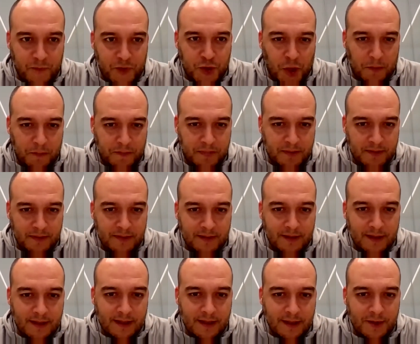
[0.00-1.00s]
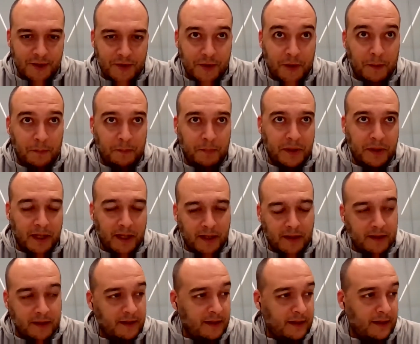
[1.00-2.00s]
top
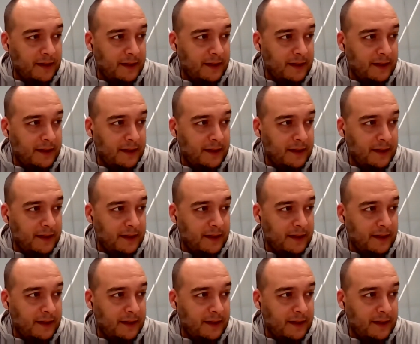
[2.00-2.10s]
player,